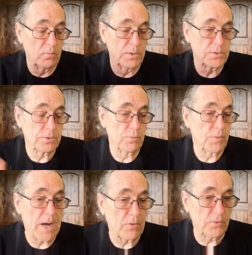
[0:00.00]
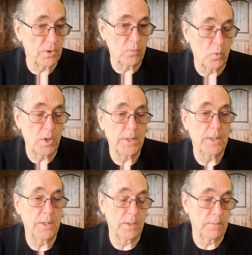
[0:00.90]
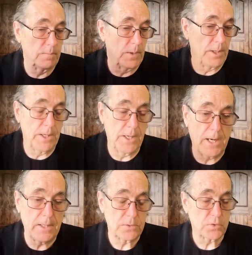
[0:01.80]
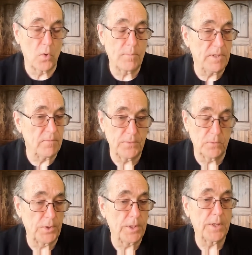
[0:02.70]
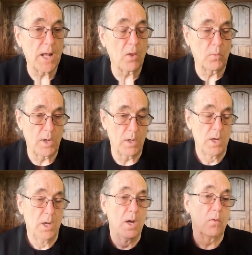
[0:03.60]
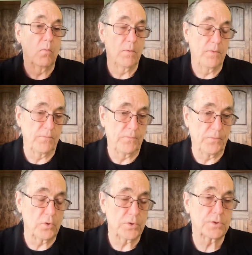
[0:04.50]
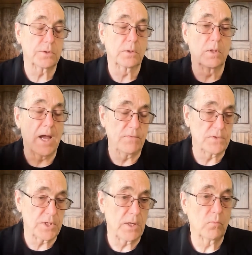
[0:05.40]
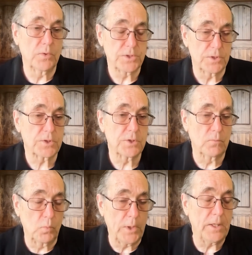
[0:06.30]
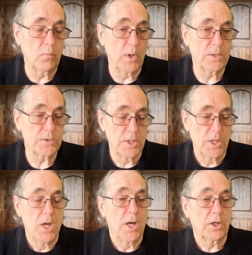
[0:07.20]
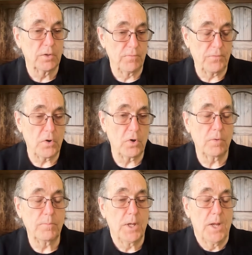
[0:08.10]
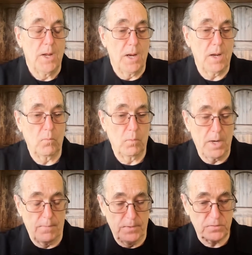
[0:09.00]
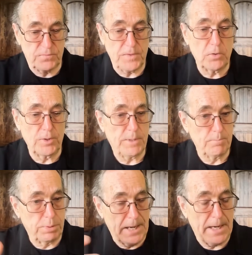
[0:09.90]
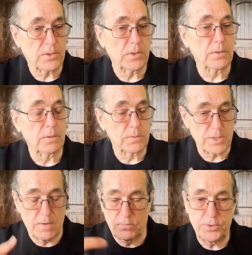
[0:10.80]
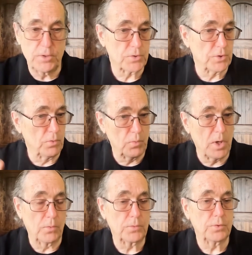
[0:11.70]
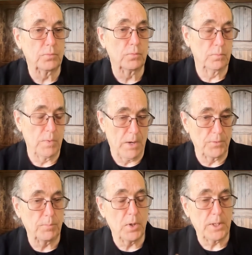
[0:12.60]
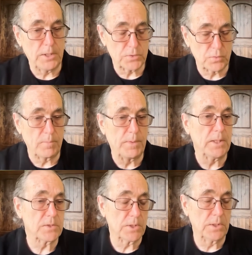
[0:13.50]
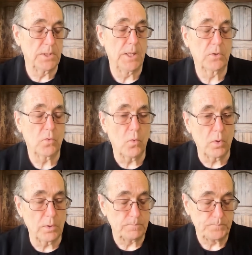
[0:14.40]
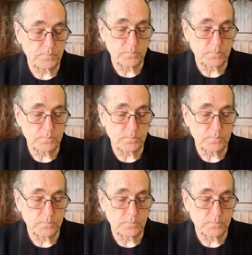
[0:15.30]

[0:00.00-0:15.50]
It was 2001 in a soybean field in Delaware where the first glyphosate resistant weed was confirmed, and this field had been planted several years in a row to Roundup ready soybeans and corn.